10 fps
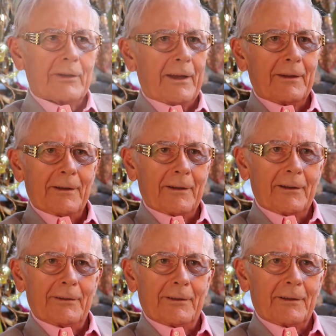say that
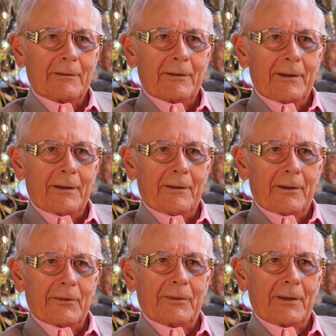getting
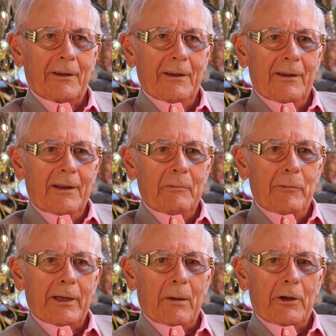this,
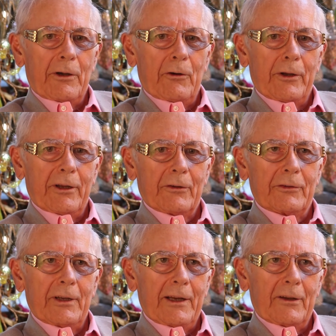becoming a no-kill
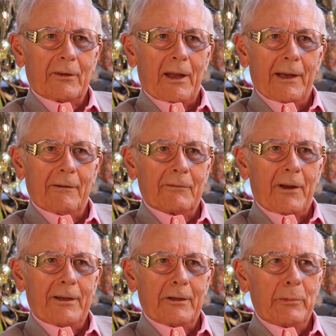city is like
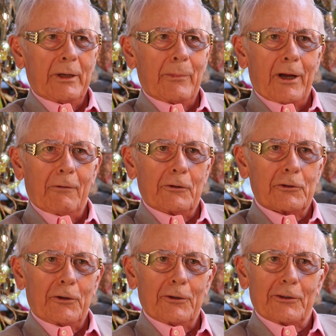fighting a big bear with a
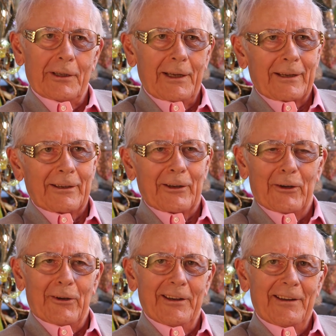short stick, you
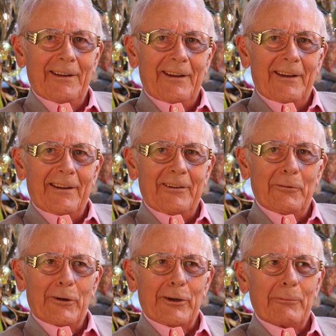know, and
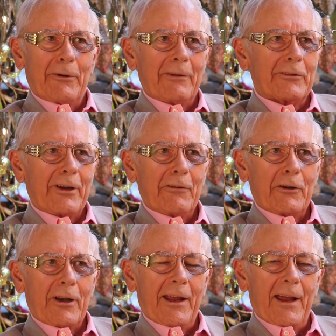you wondered whether it was
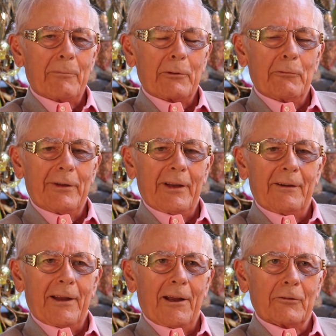ever going to happen. When
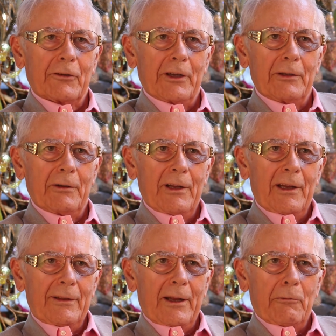they announced that
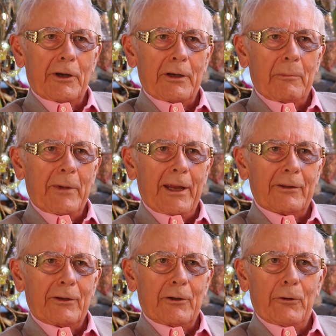they wanted to
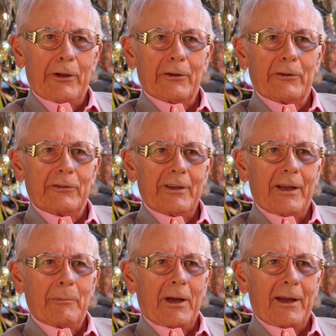make the no-kill
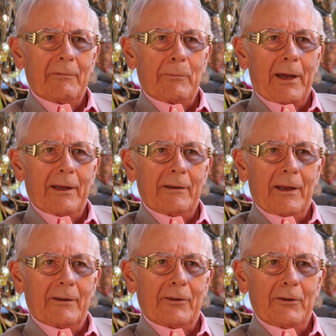city by
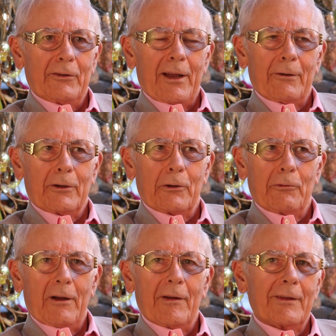
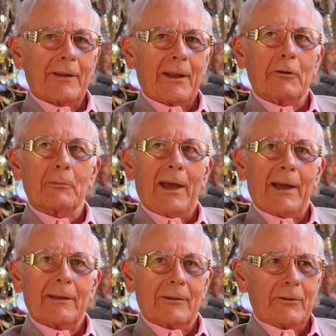2012, I think that was
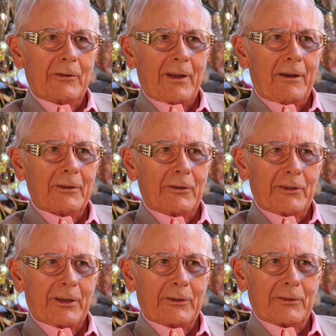back in
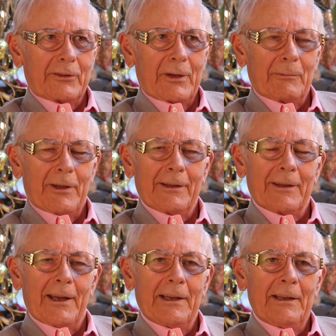2006 or something
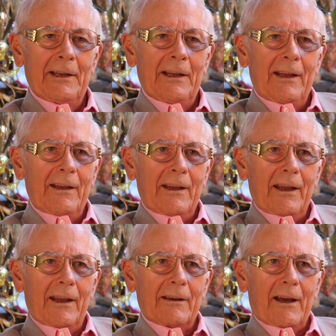like that.
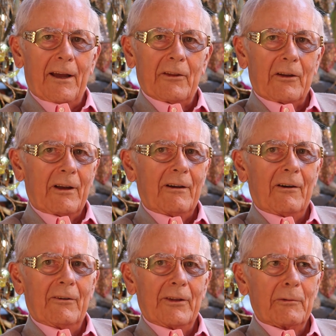And I thought,
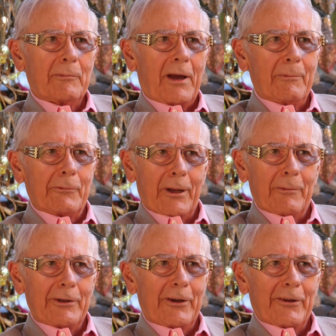oh, they're pipe
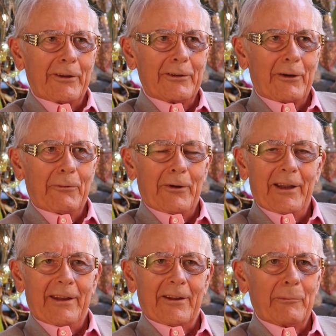dreaming, you know, there's no
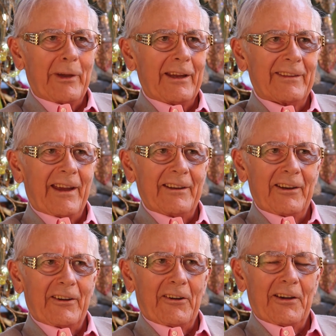way they'll make
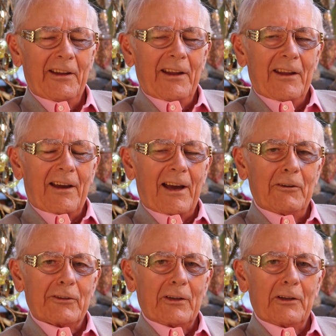that, you know. And I
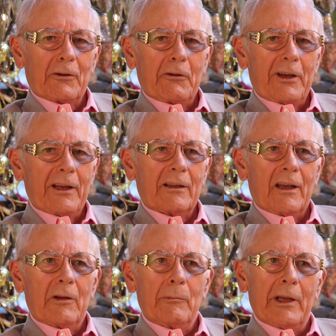was a little critical
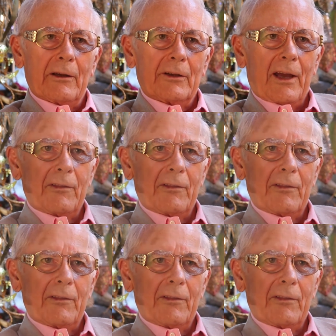of it because I